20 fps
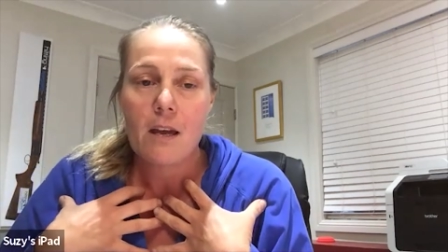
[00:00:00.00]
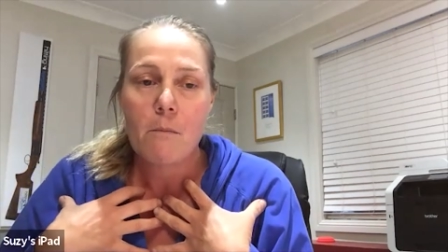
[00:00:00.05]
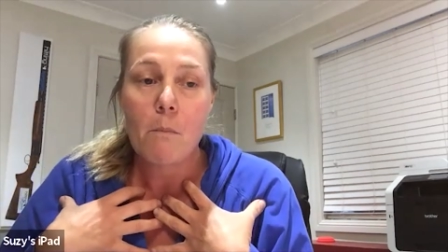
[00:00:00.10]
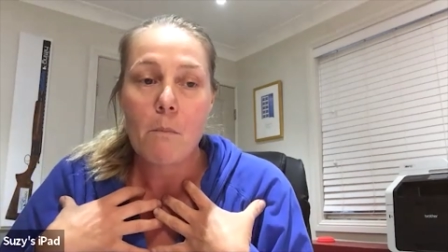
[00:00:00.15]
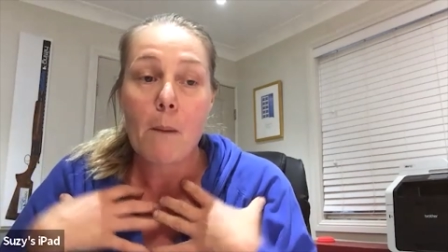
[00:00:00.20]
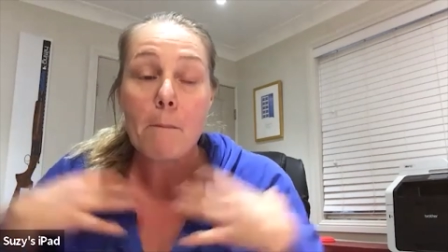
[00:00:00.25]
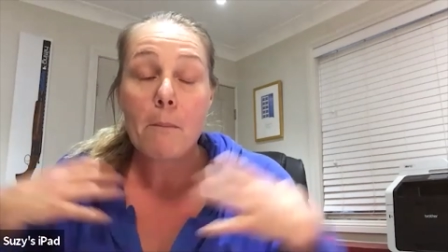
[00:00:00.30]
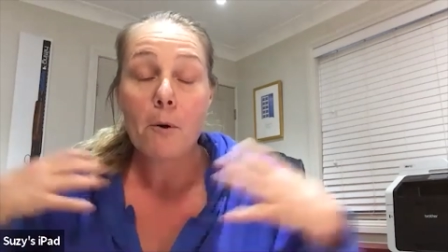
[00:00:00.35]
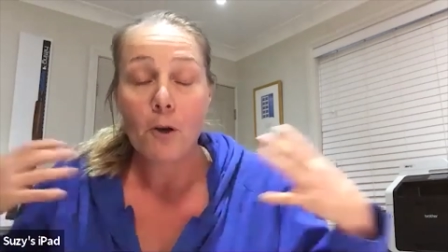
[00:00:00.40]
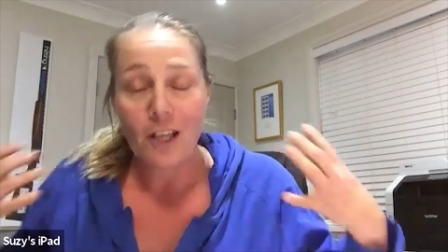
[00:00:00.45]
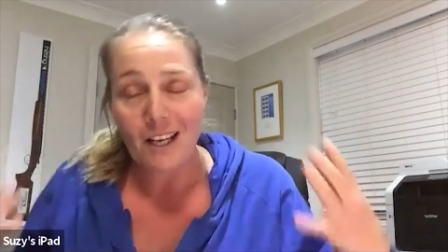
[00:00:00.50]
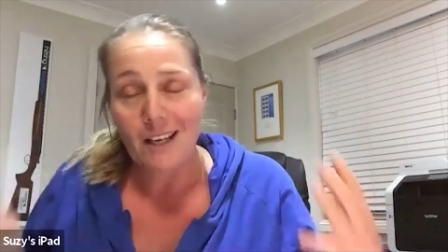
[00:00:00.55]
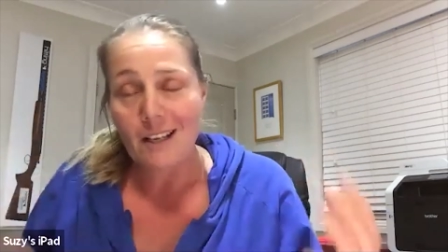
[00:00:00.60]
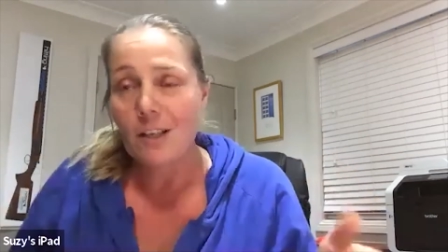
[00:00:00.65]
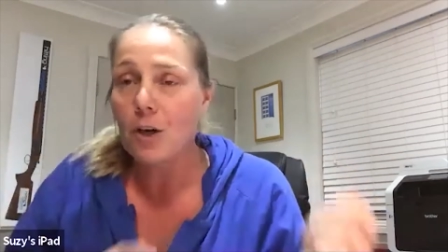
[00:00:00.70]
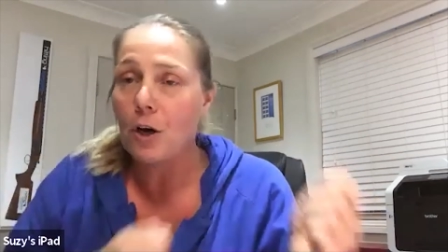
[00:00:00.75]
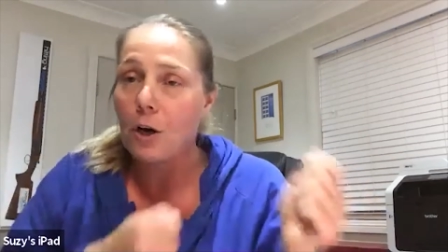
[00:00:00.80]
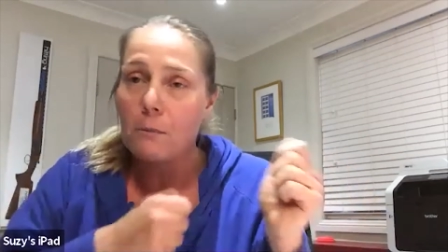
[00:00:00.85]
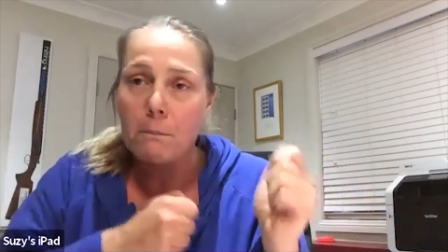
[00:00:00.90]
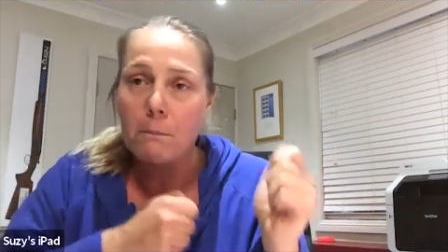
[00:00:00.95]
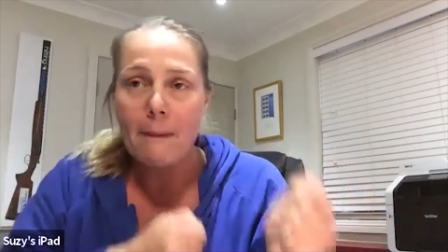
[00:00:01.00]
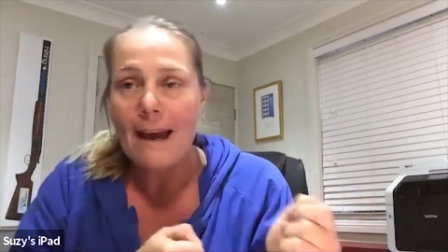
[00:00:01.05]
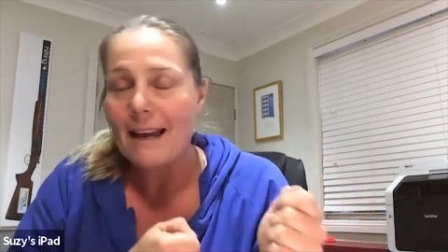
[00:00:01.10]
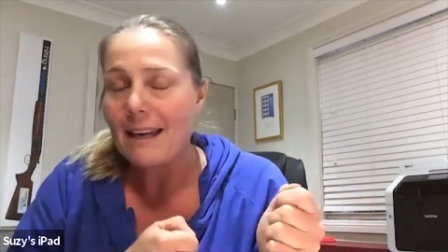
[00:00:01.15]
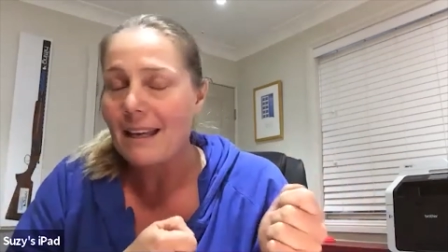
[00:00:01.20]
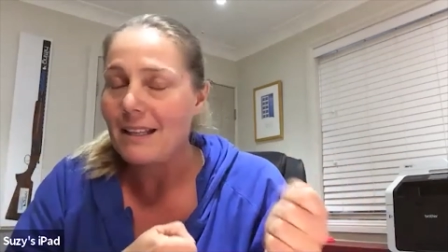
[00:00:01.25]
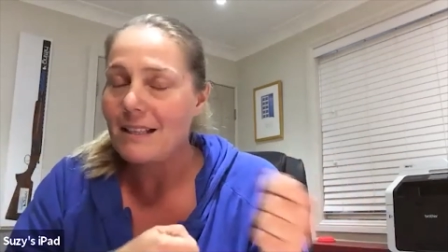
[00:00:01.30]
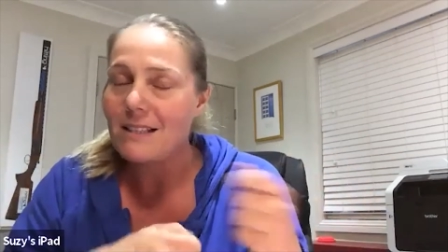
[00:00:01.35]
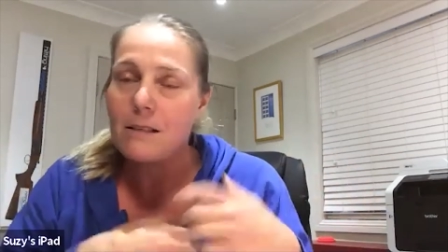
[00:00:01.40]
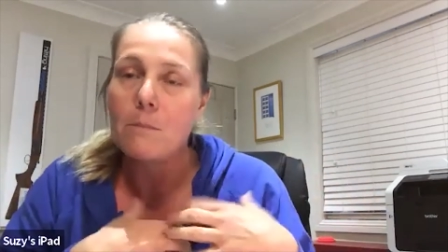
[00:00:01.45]
my body had gone
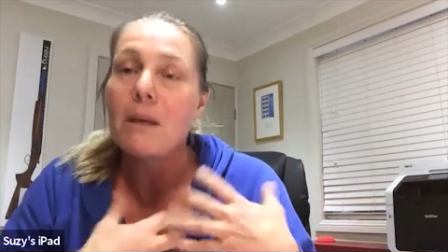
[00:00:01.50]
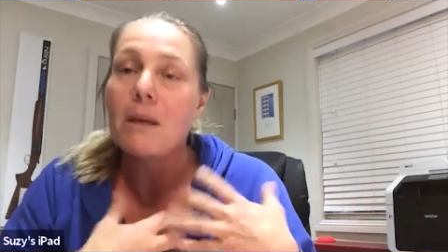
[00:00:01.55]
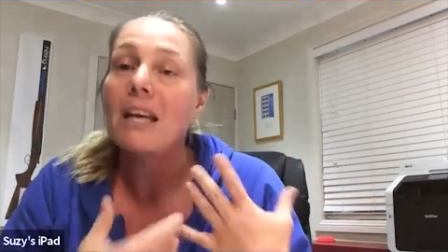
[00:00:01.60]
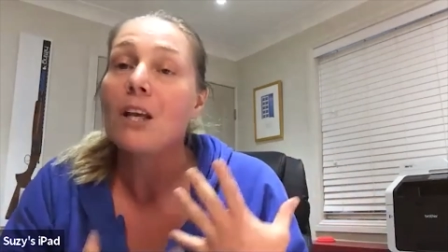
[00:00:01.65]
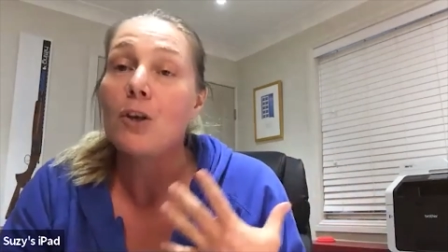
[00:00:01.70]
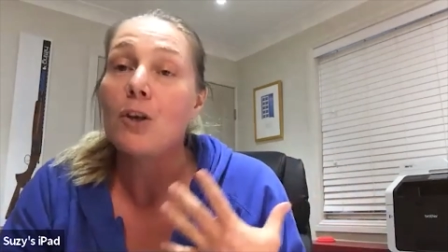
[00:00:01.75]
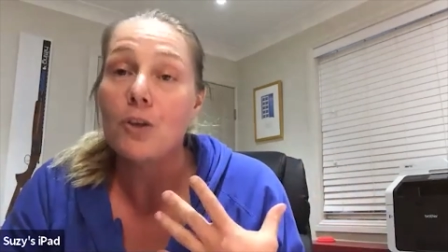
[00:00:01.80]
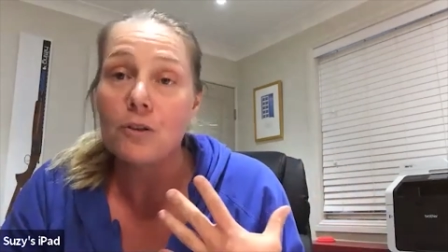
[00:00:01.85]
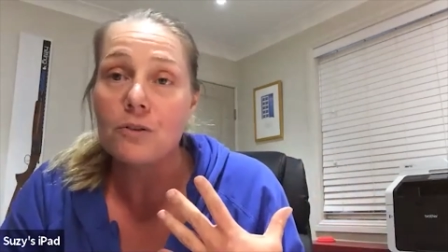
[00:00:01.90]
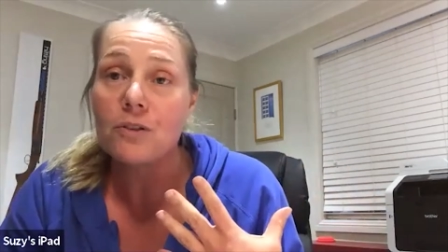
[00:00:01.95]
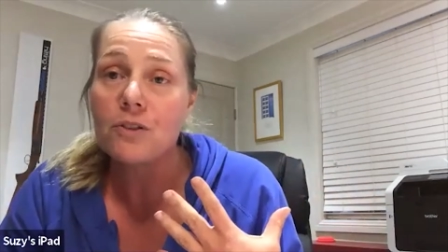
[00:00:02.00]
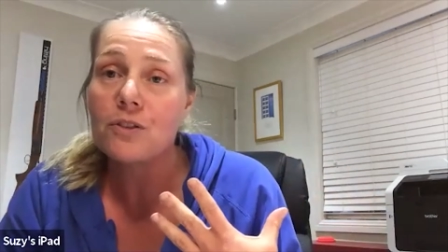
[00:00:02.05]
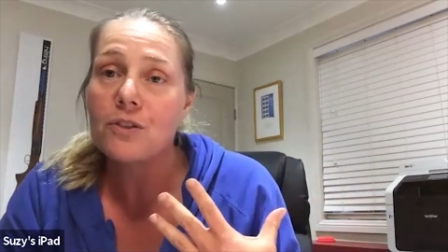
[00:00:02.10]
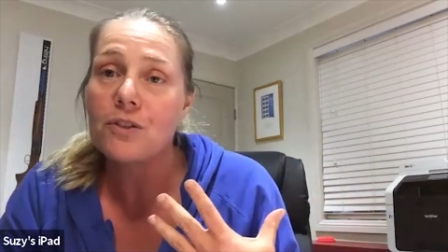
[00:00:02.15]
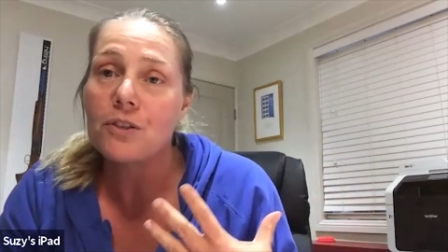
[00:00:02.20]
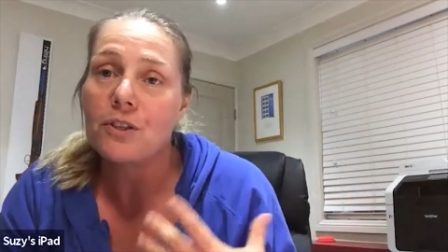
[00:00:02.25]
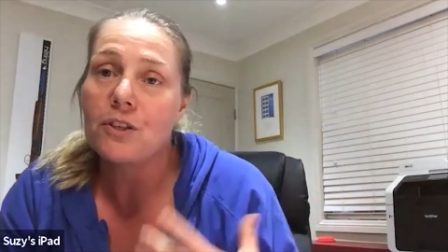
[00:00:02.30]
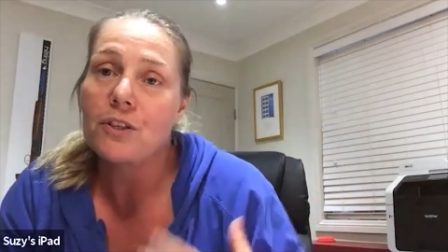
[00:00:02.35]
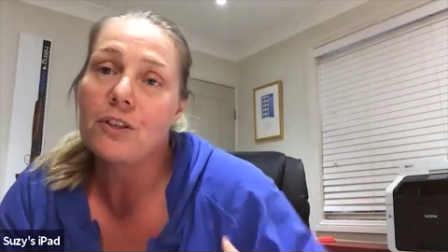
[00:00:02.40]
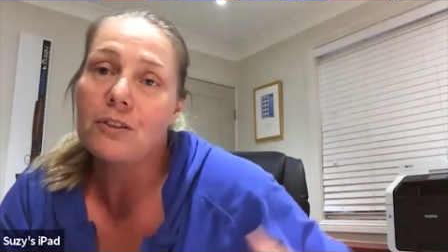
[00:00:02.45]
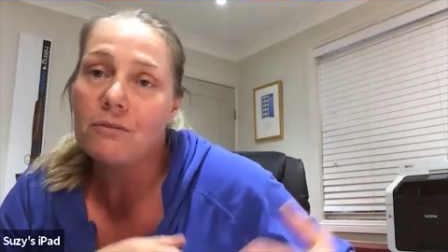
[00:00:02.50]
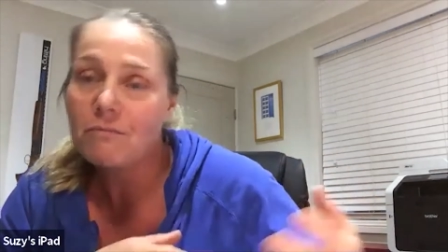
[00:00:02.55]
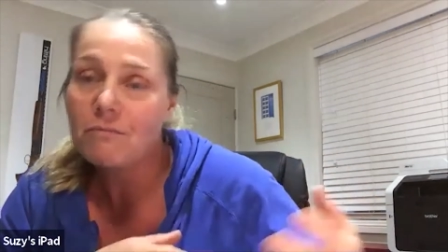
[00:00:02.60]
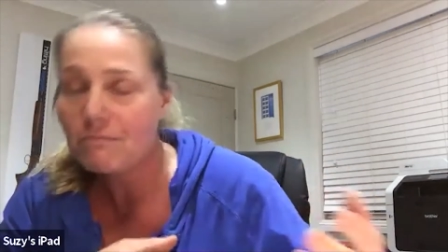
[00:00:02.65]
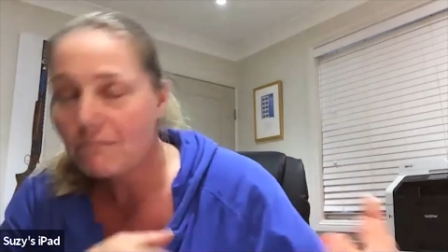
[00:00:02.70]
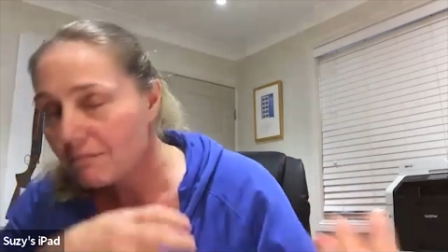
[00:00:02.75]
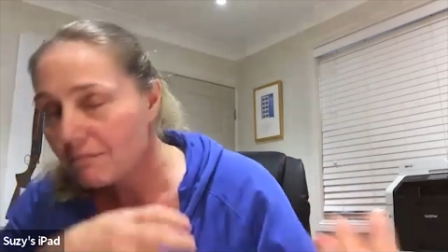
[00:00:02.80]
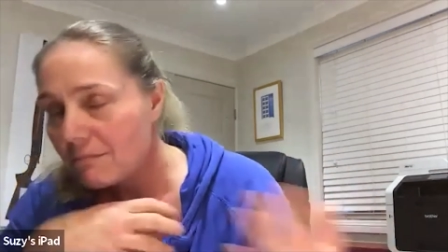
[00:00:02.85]
back into being used to